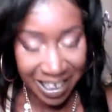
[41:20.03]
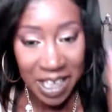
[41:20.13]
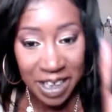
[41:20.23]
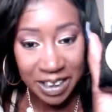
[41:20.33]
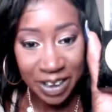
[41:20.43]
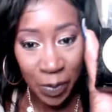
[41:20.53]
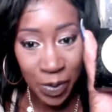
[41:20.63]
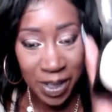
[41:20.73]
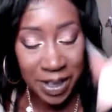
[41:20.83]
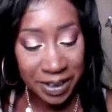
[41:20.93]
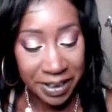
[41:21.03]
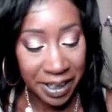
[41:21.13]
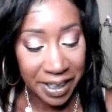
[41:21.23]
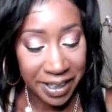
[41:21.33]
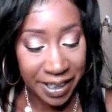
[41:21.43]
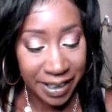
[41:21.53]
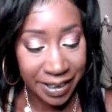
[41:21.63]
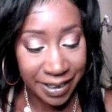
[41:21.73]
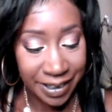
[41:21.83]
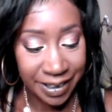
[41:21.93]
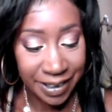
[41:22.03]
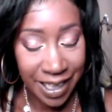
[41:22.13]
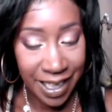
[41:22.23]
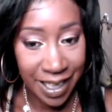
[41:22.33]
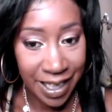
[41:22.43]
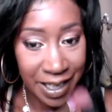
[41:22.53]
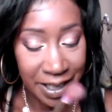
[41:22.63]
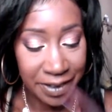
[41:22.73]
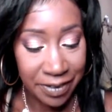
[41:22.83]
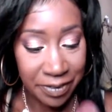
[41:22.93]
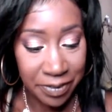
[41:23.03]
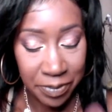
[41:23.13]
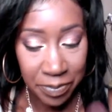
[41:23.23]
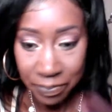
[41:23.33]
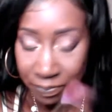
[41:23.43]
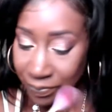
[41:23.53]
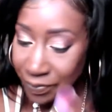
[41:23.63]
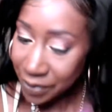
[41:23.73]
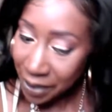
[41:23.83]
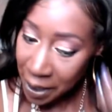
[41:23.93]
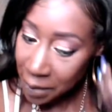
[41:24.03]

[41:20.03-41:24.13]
love these brushes, guys. So we're going to take this and